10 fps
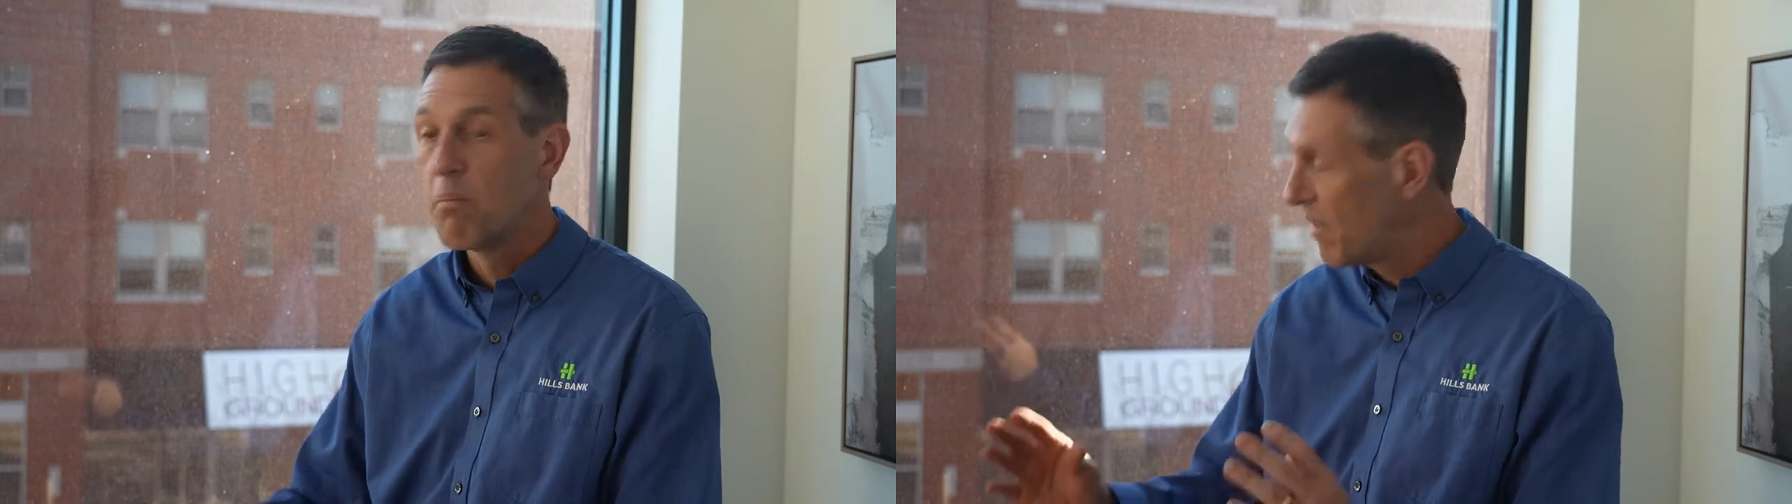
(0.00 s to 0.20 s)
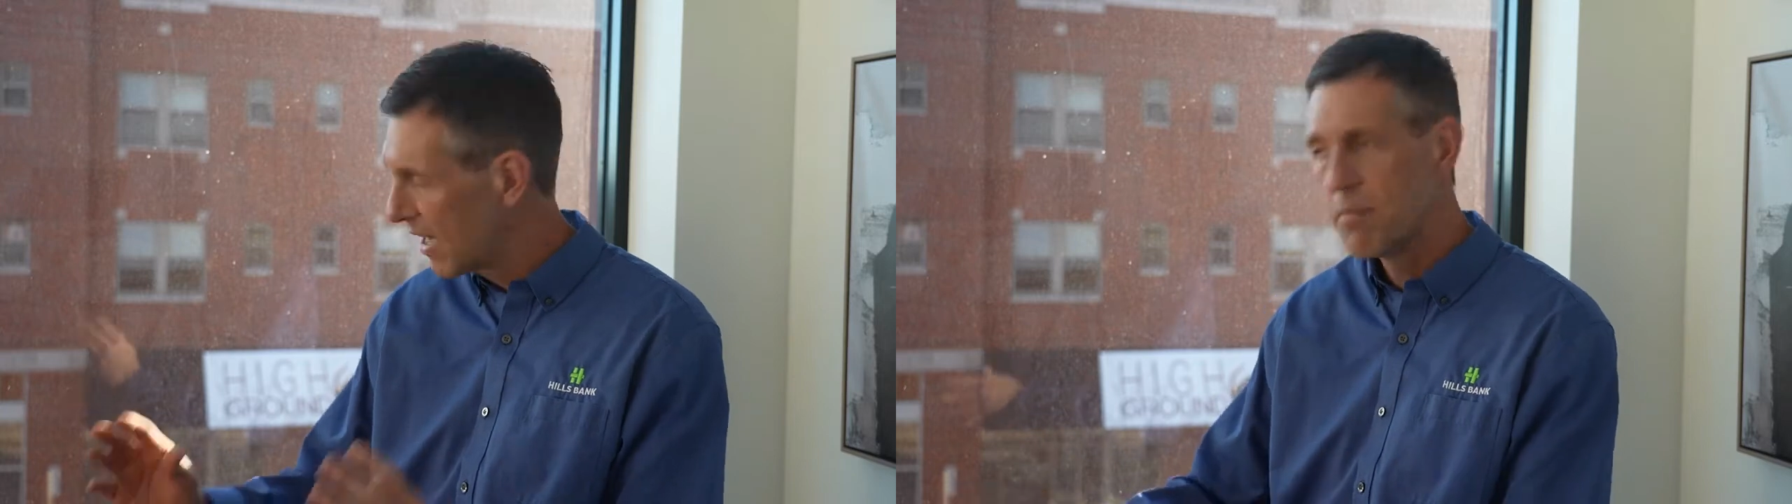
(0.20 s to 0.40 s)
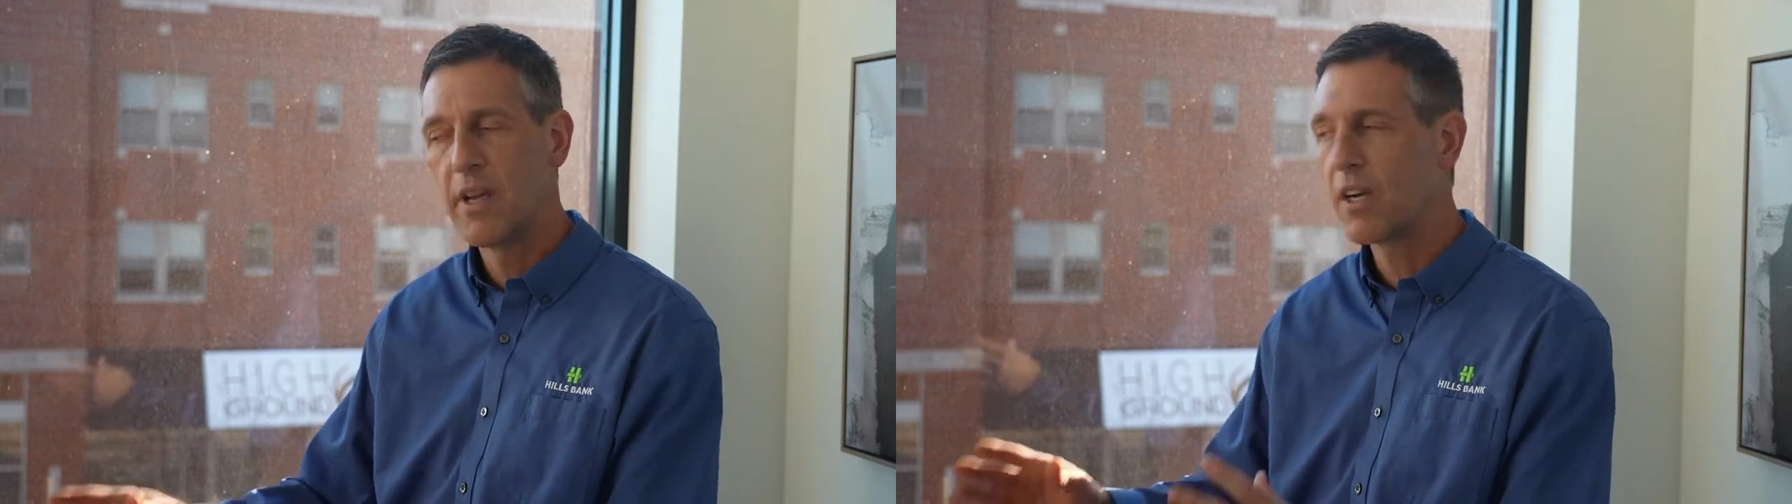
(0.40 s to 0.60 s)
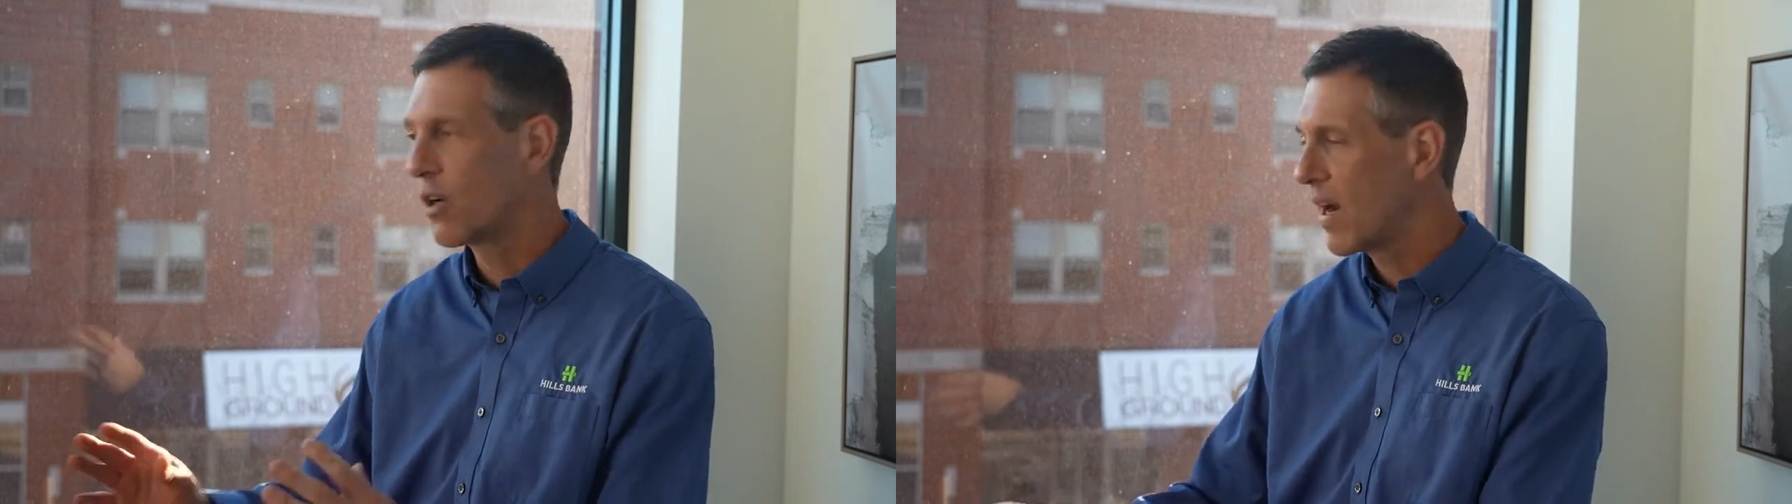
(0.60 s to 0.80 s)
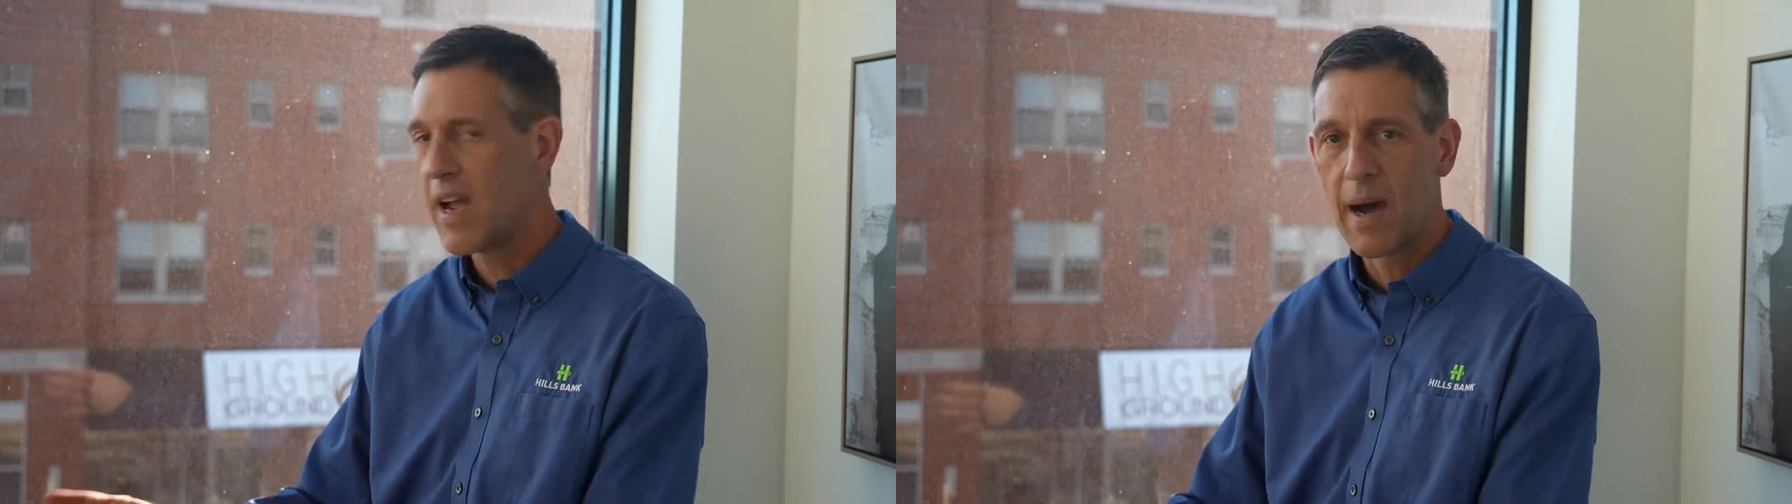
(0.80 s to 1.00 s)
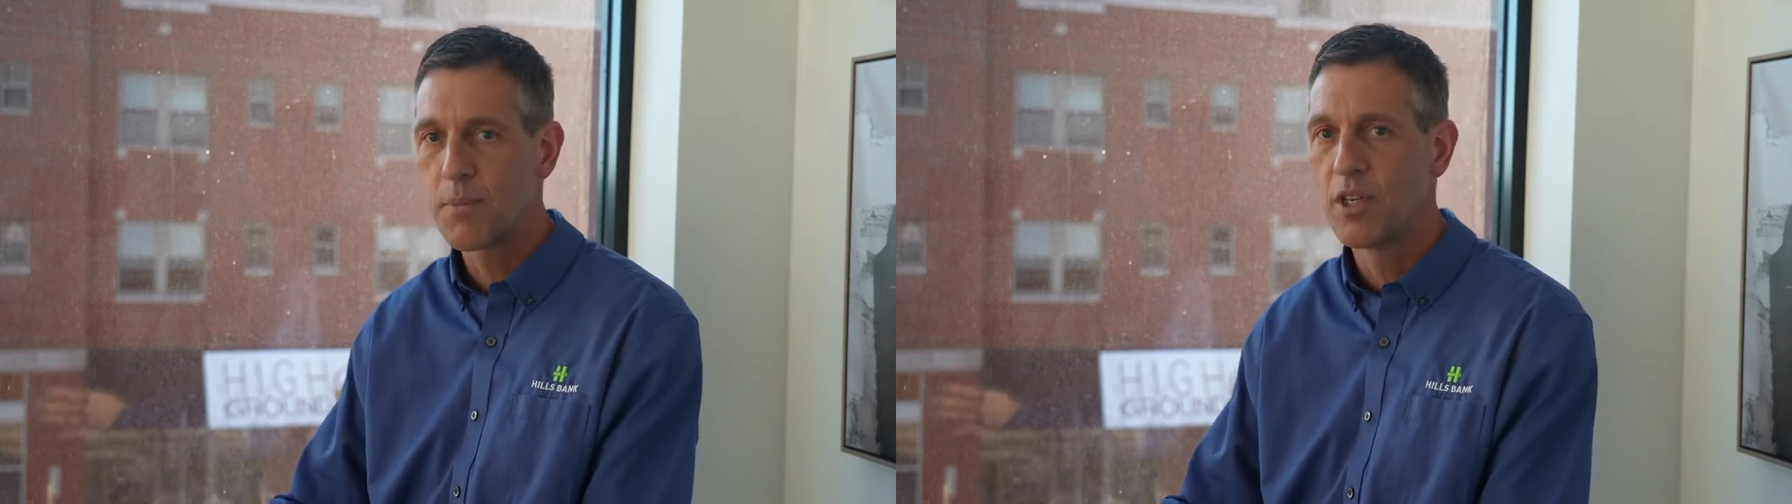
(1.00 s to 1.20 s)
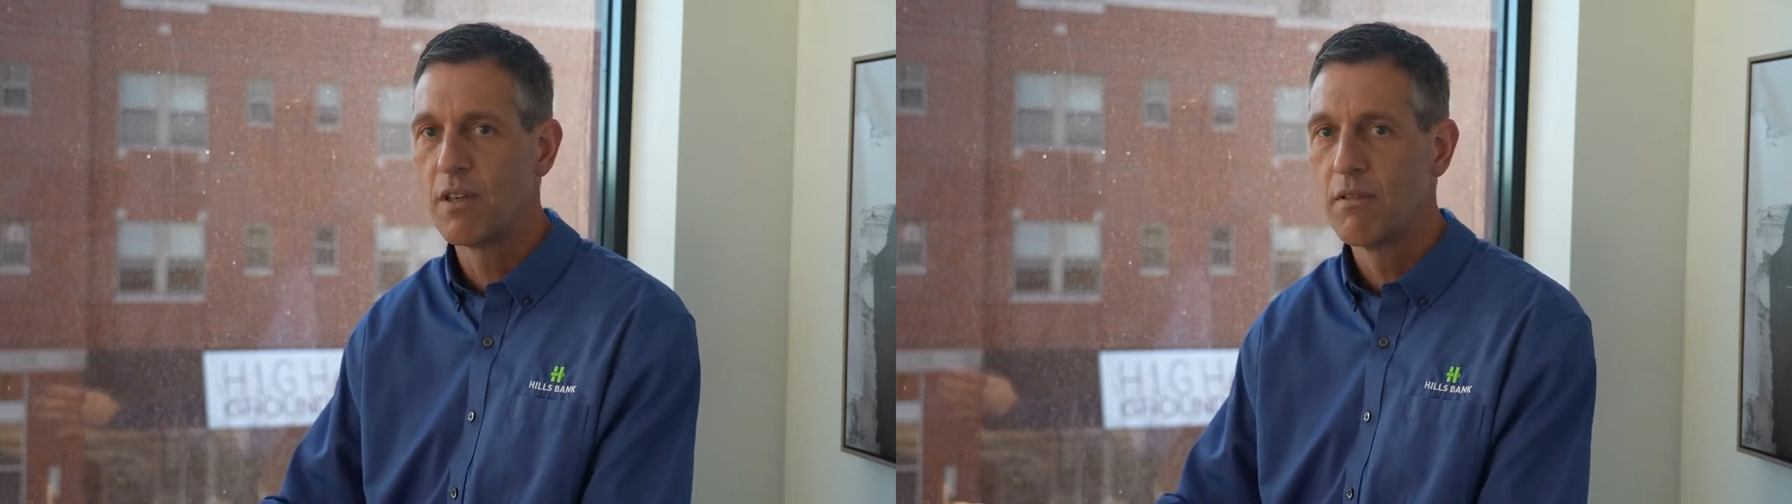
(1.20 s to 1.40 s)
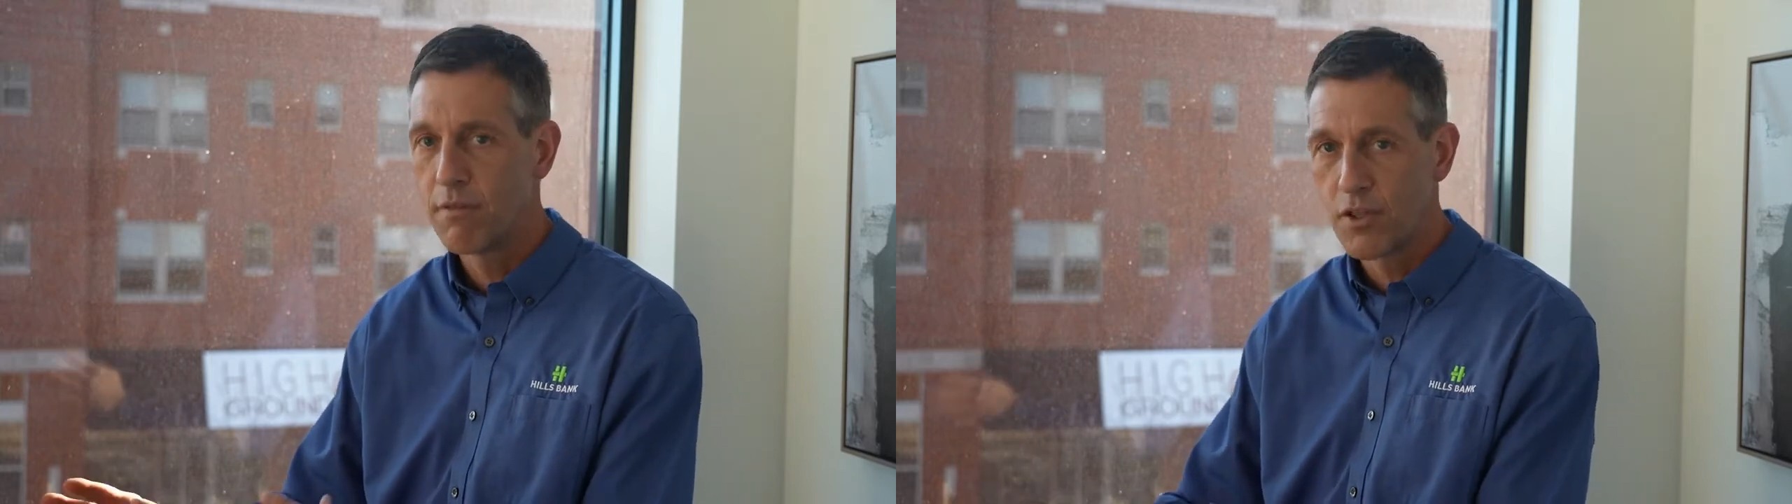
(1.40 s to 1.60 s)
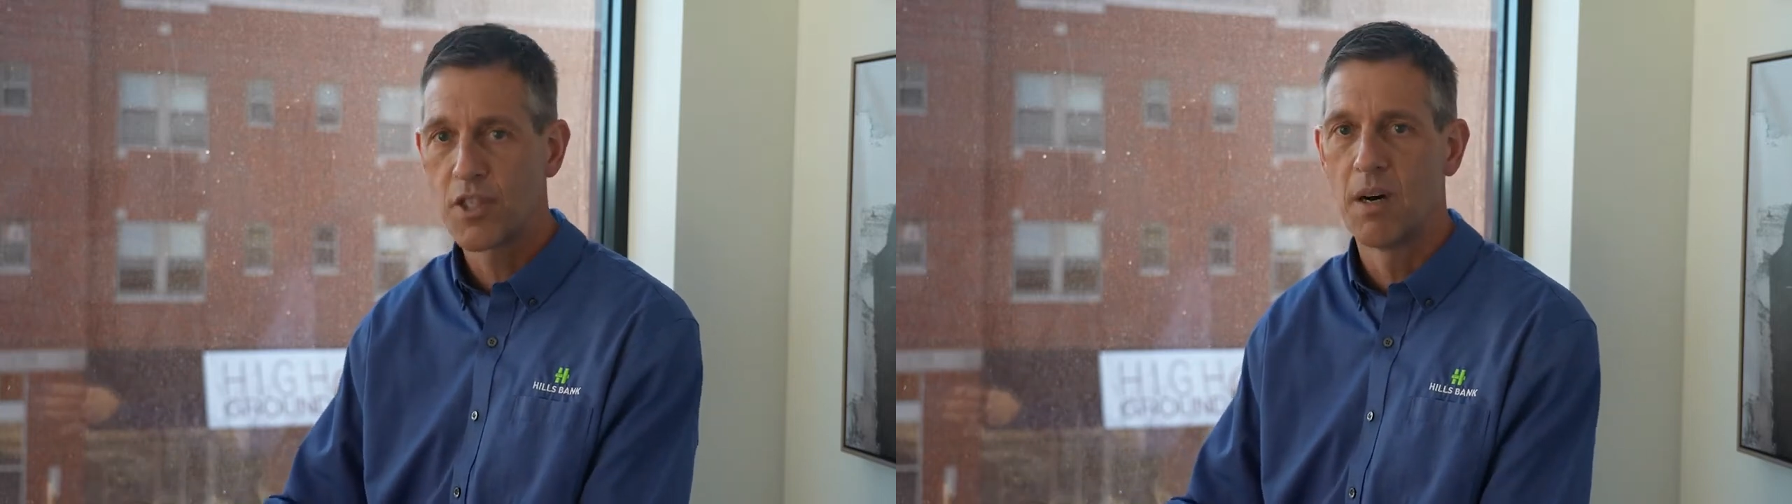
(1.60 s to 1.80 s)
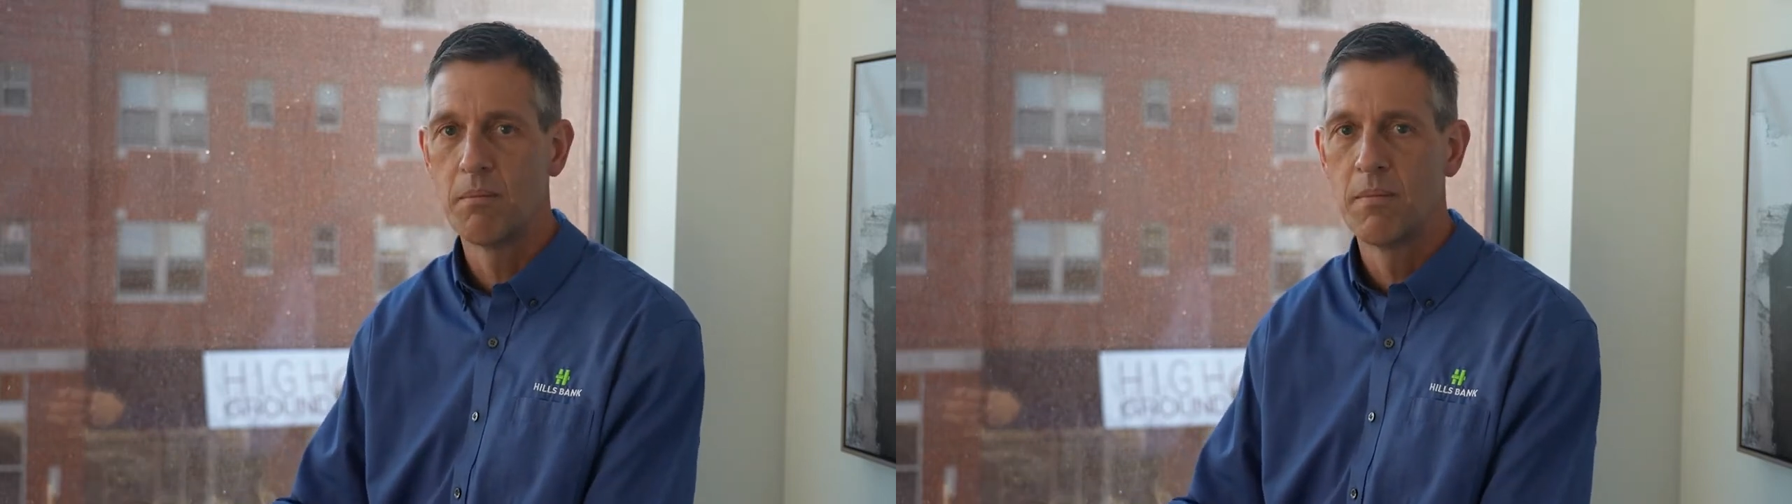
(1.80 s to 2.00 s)
they can be a great option for
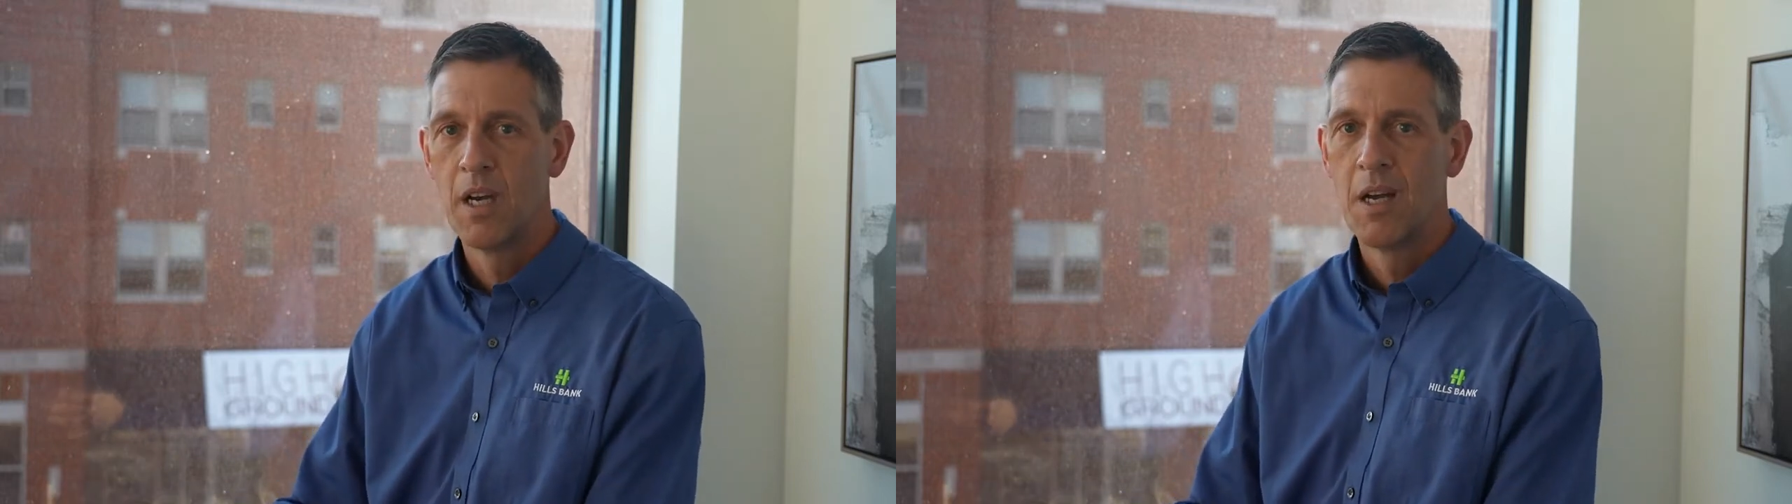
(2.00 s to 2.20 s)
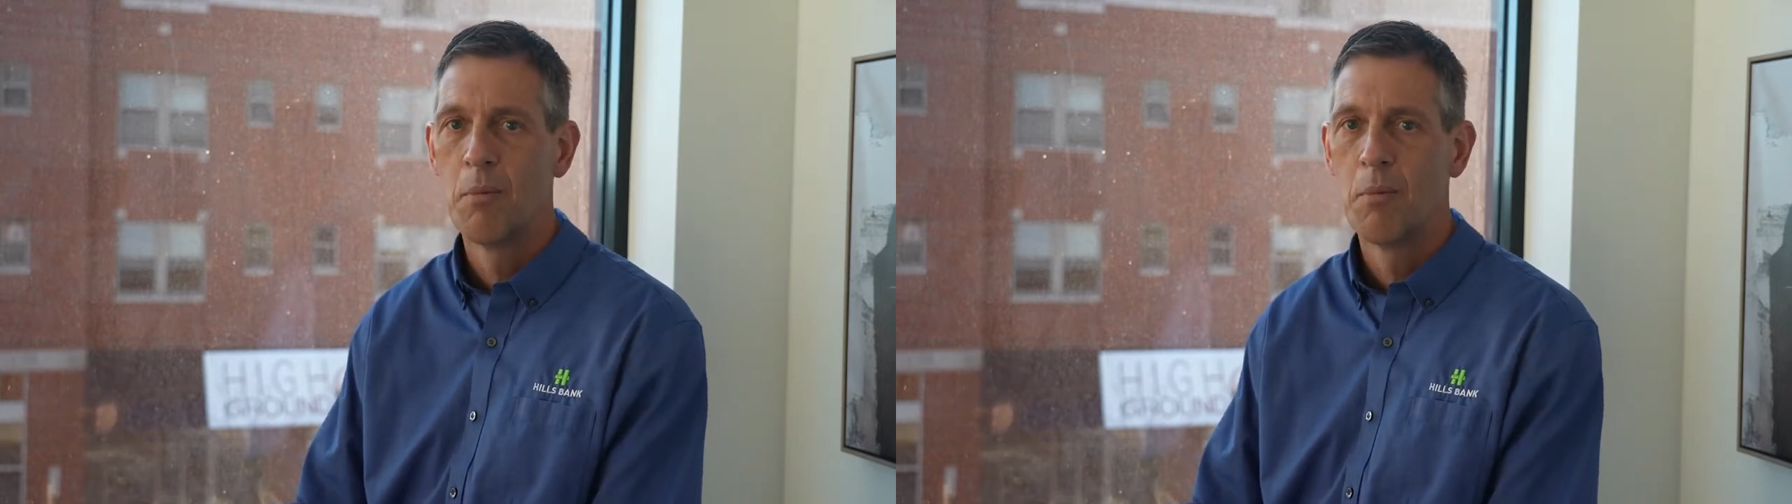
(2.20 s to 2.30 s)
some,